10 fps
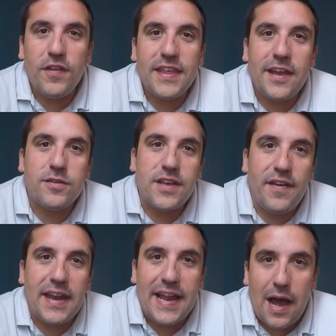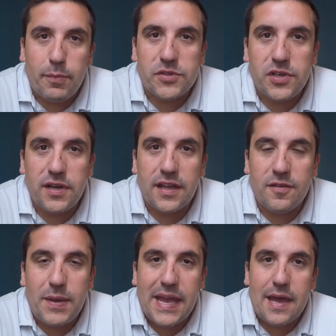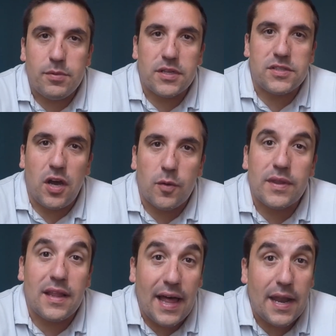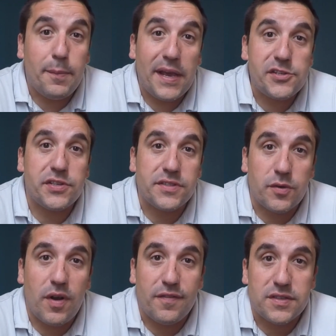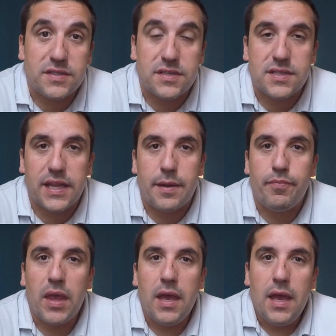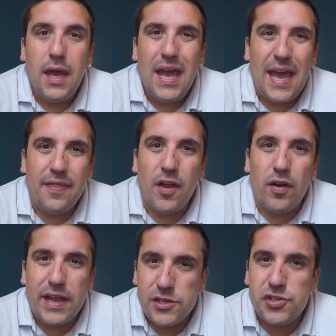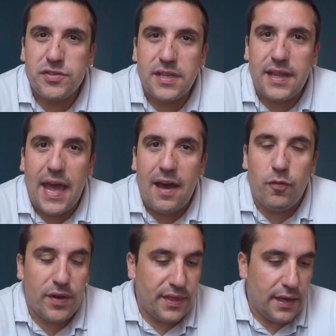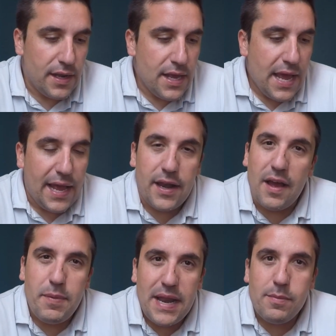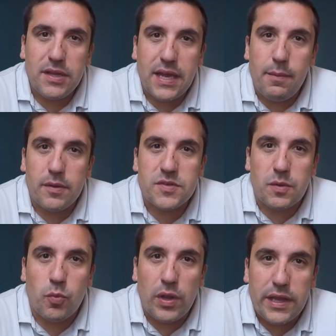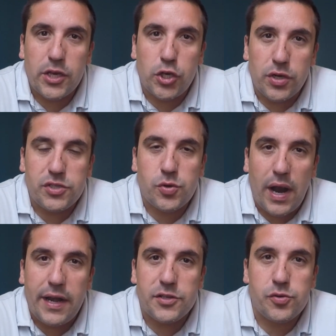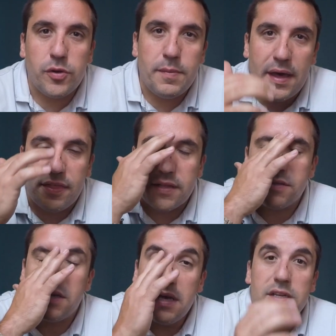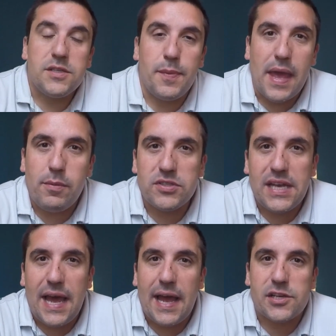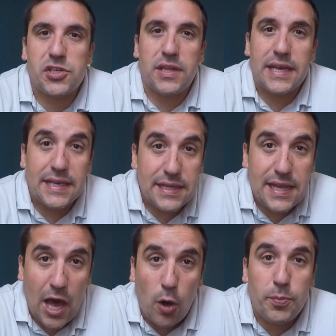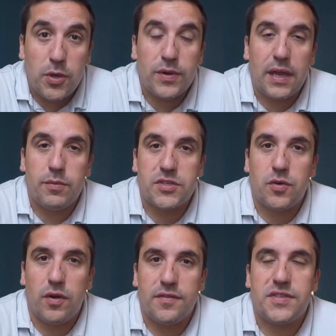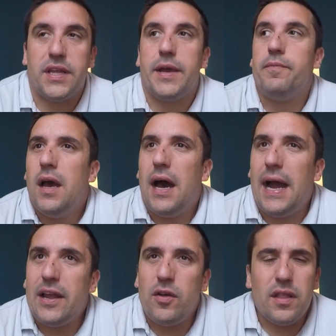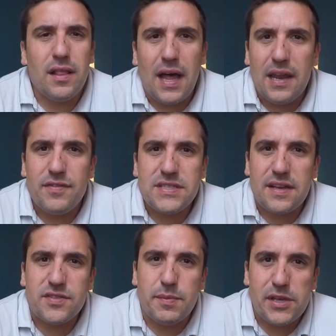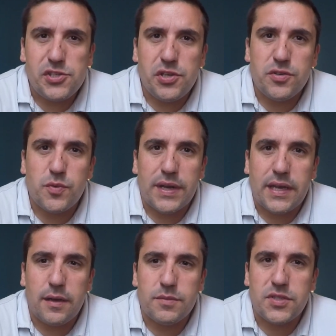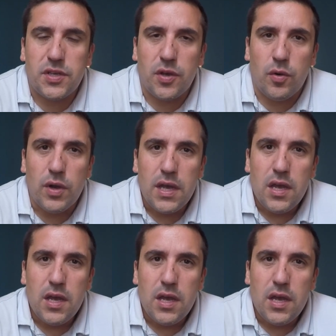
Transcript: the years, I've had the opportunity of being able to talk with a lot of patients in reference to sleep and their issues that they have with it. And I've been able to come up with some really good tried and true methods to be able to actually help you get restorative sleep. I know that a lot of us have some issues when it comes to